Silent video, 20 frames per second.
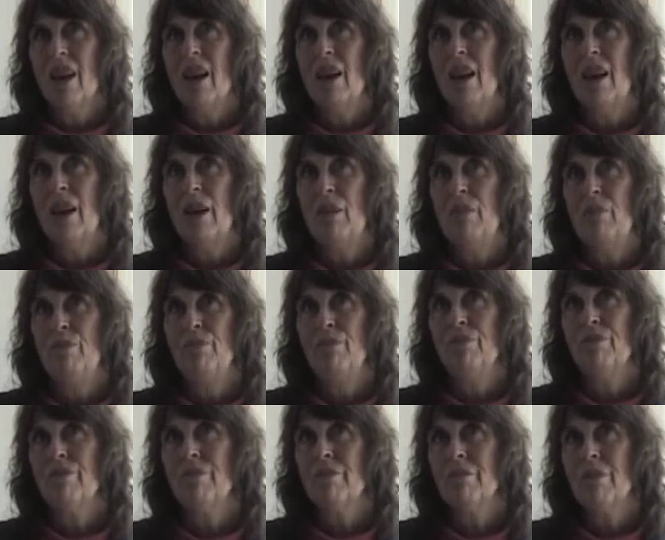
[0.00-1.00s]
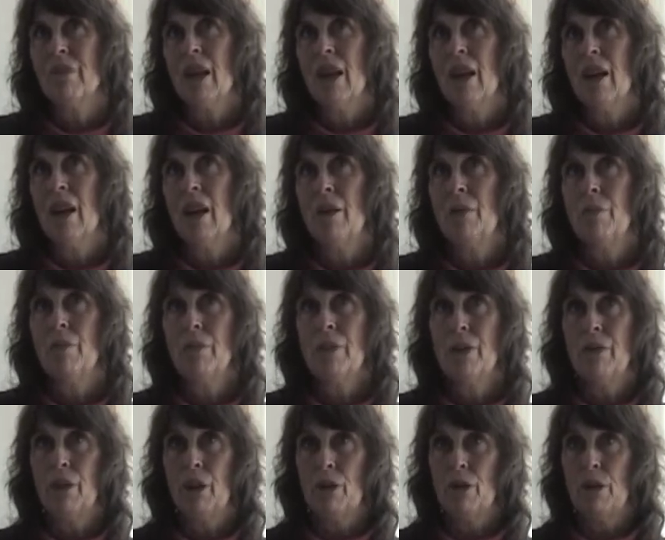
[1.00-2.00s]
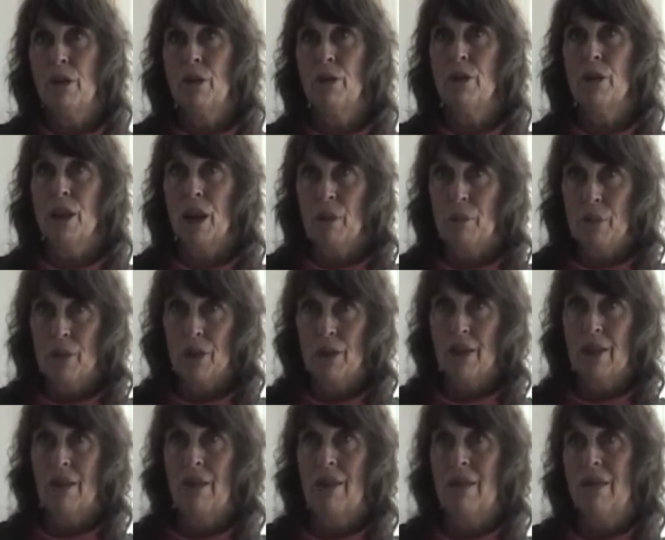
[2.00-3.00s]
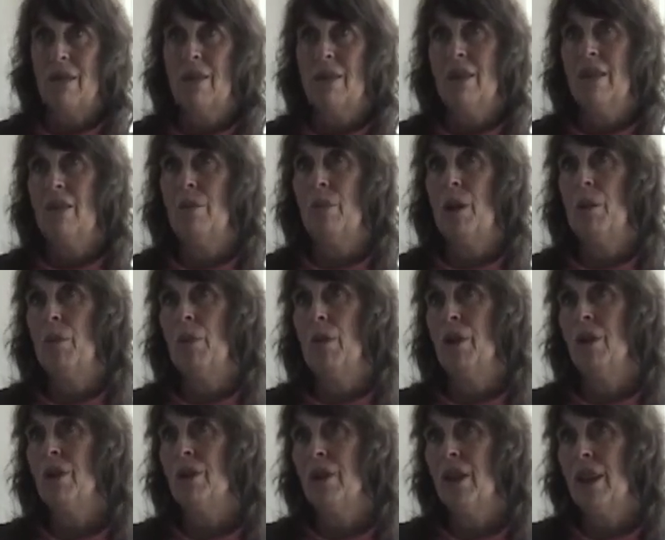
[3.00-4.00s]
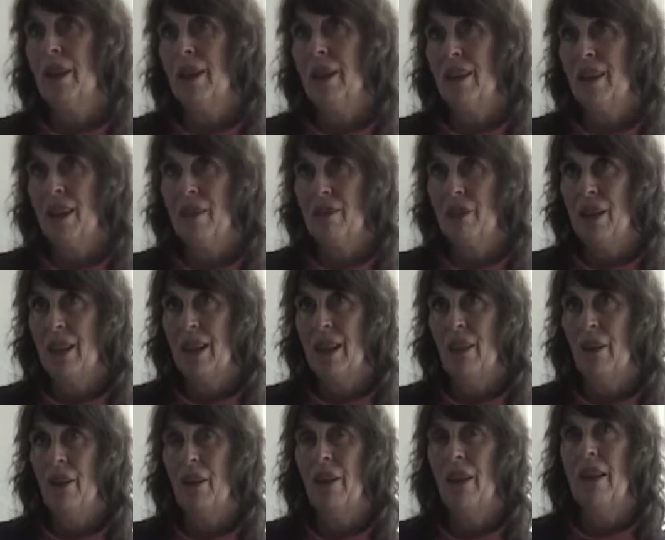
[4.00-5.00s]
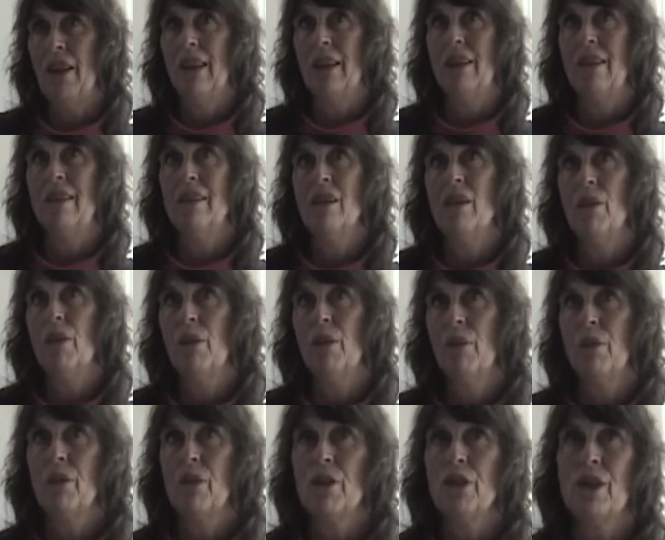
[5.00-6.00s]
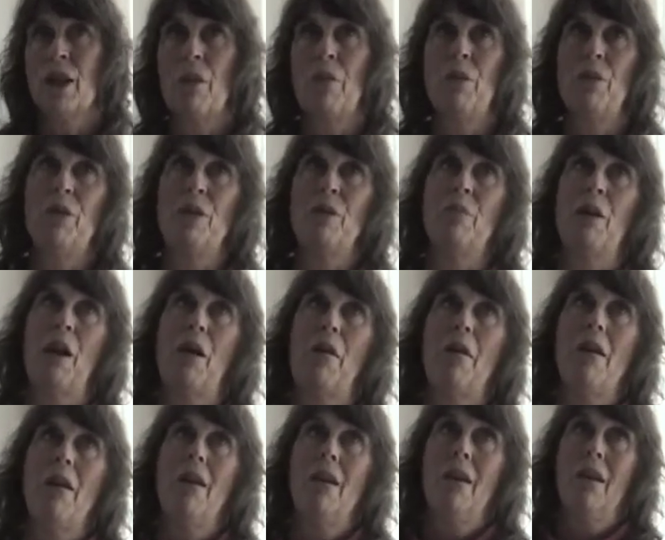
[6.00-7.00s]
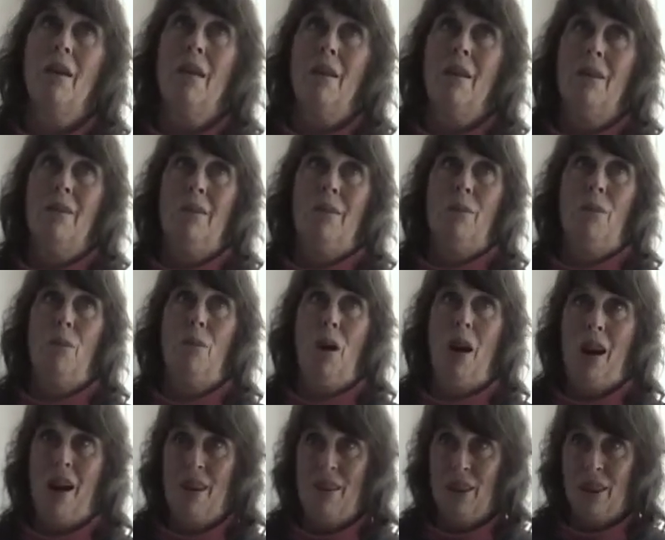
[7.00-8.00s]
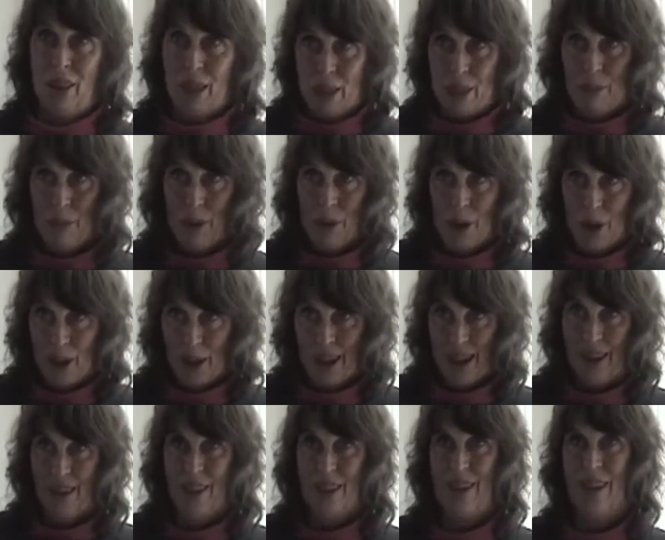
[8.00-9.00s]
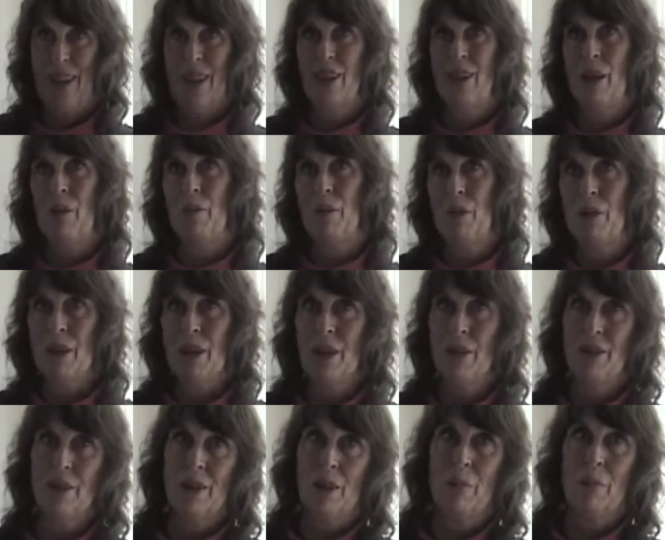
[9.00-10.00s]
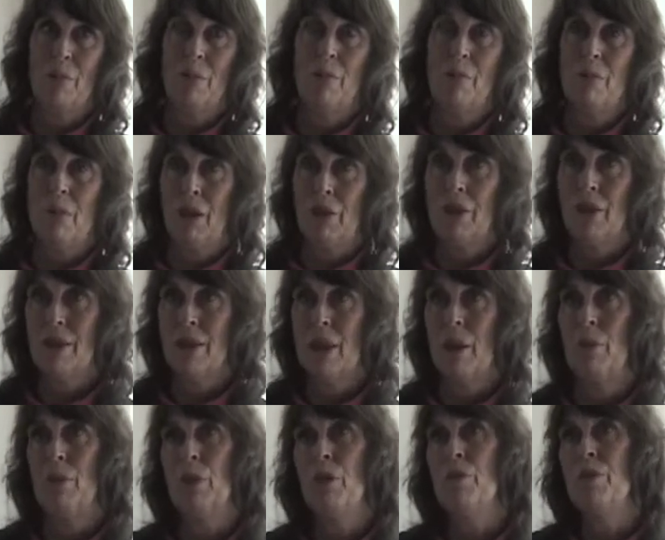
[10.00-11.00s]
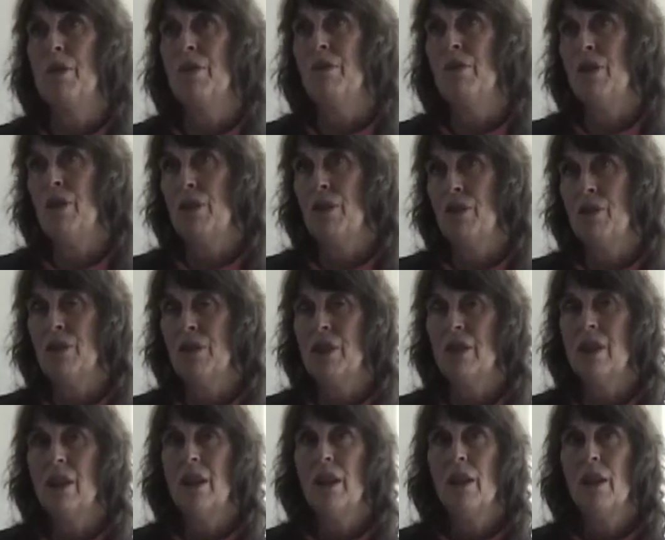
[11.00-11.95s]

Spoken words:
I devote 2 chapters to this in my book, Creating a Life Together, and the first chapter is about why this is important, and the second chapter is here's some methods some groups have used.